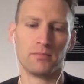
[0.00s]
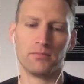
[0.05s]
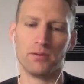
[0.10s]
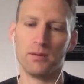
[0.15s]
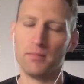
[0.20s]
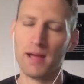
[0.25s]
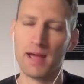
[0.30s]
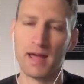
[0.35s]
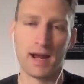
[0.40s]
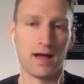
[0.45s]

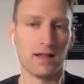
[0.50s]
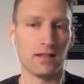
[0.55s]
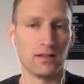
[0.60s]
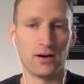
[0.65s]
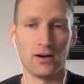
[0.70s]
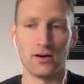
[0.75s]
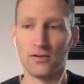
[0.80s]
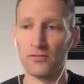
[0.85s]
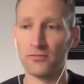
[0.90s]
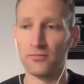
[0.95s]
But man, I
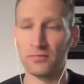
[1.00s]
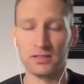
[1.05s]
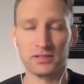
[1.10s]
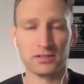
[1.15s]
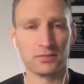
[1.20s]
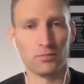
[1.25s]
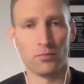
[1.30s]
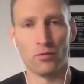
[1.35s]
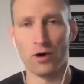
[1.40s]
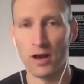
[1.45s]
love me
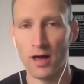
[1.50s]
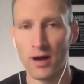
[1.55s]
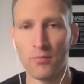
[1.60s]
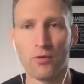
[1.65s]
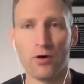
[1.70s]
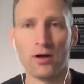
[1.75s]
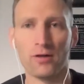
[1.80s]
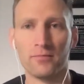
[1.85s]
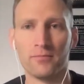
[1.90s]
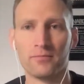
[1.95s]
some
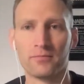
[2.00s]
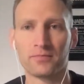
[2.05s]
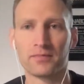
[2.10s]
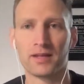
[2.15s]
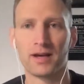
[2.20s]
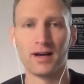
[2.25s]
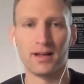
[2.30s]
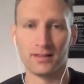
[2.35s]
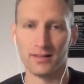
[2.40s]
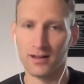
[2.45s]
1-on-1.
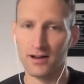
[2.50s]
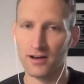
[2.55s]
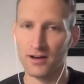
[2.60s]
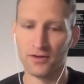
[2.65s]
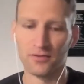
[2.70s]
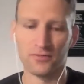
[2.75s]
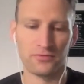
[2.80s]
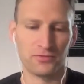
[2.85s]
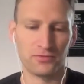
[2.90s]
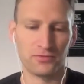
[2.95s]
I love